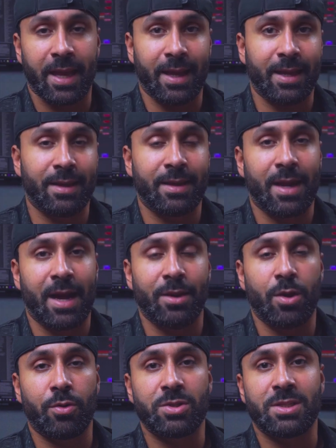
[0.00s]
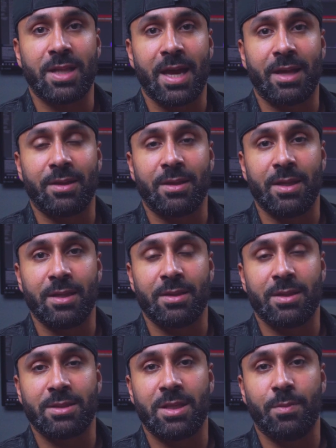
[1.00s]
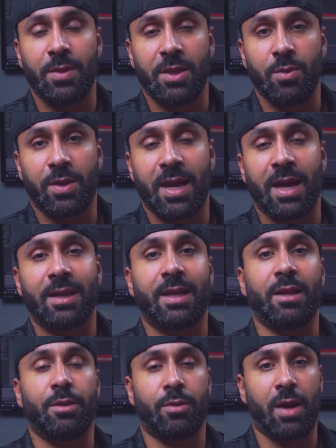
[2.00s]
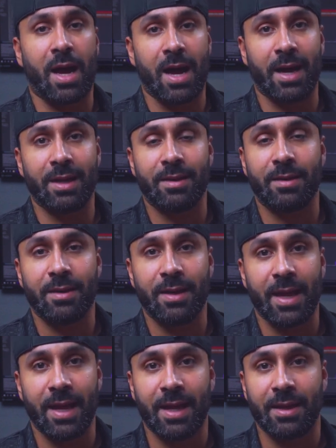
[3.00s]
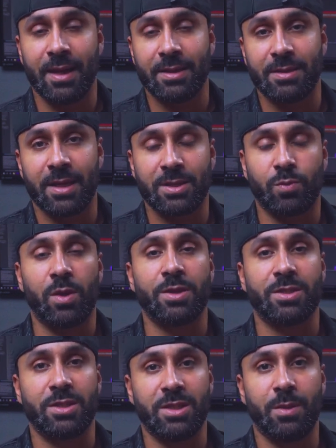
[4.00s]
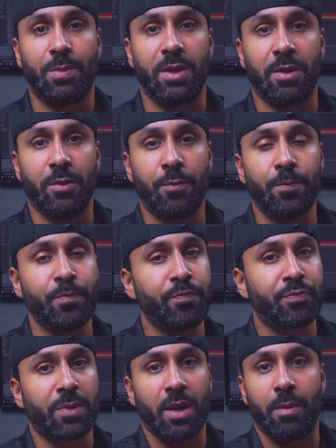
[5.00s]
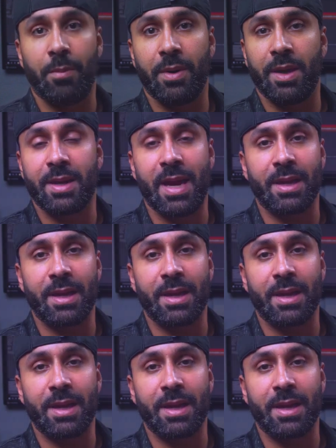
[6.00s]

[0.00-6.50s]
and I noticed that the CPU can get a little hot, and as well as the GPU, but